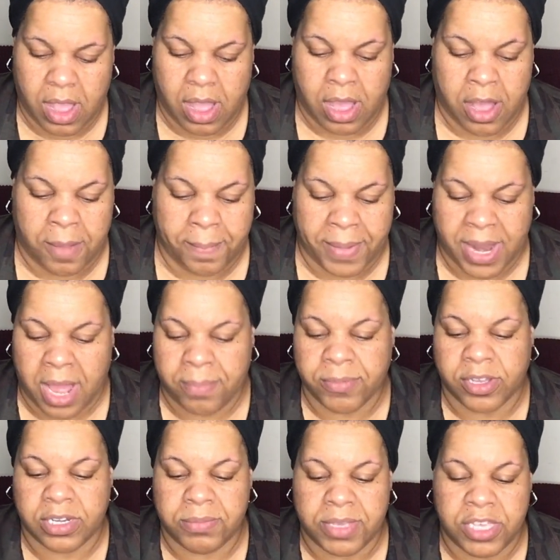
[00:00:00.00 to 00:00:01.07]
But I'm
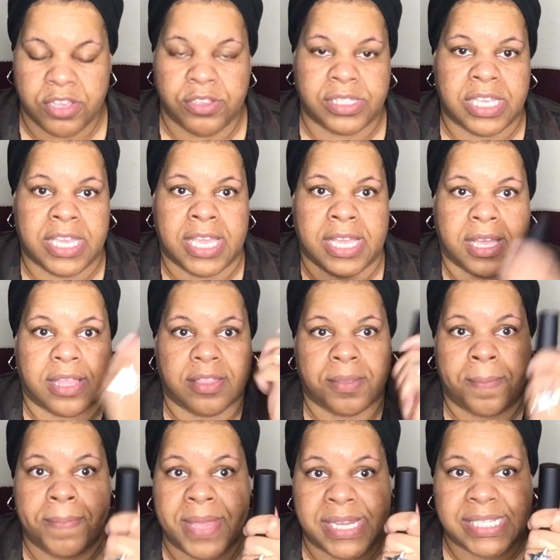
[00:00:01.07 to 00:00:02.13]
going to be using the
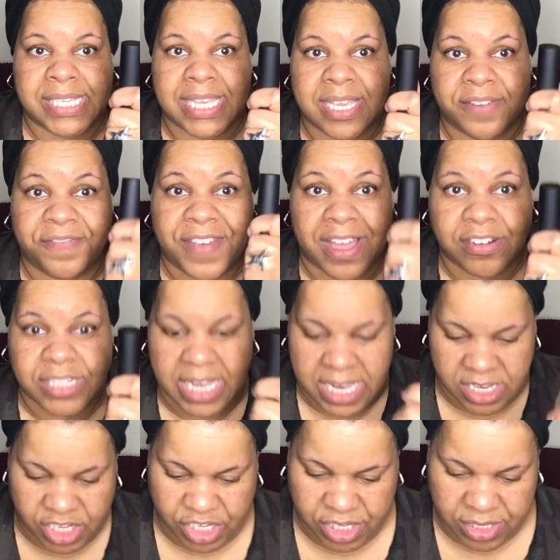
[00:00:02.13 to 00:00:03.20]
Mented
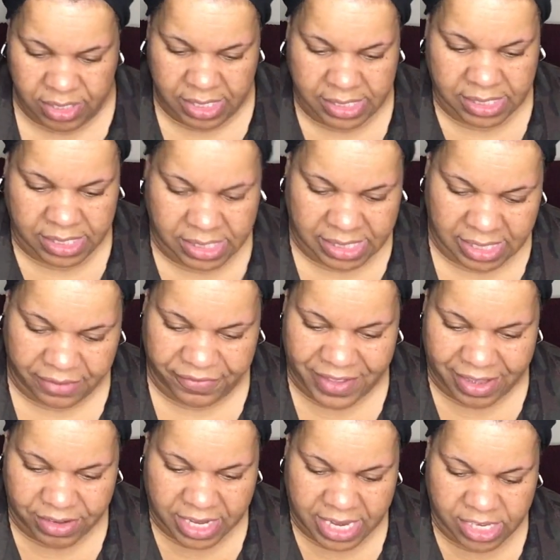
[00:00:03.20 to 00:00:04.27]
foundation. It's a stick
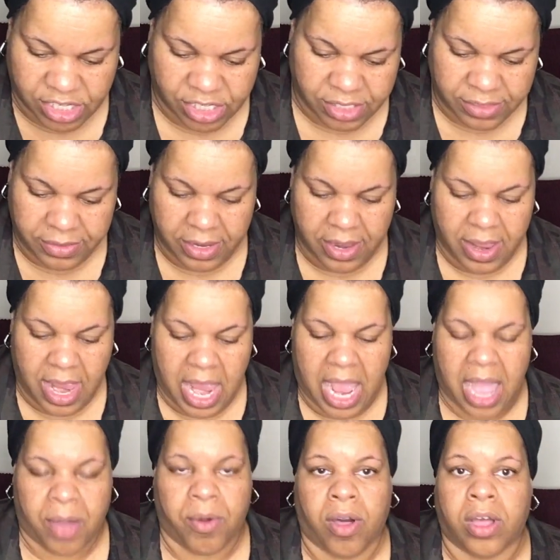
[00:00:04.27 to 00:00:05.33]
foundation.
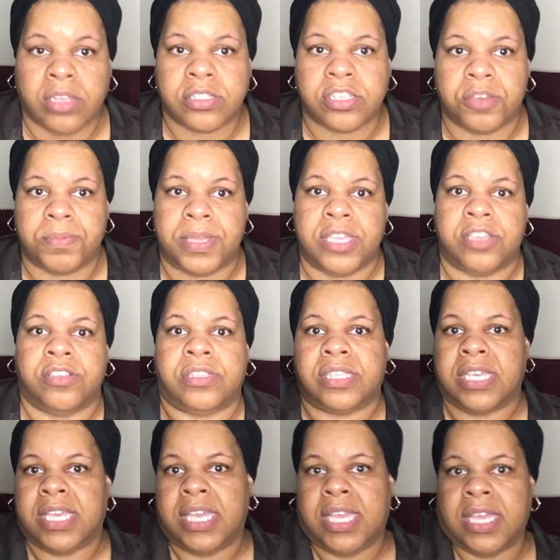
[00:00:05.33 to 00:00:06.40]
I will also be
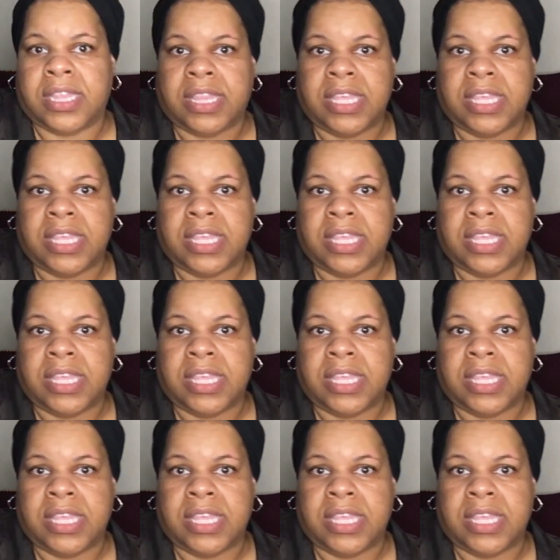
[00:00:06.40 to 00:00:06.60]
using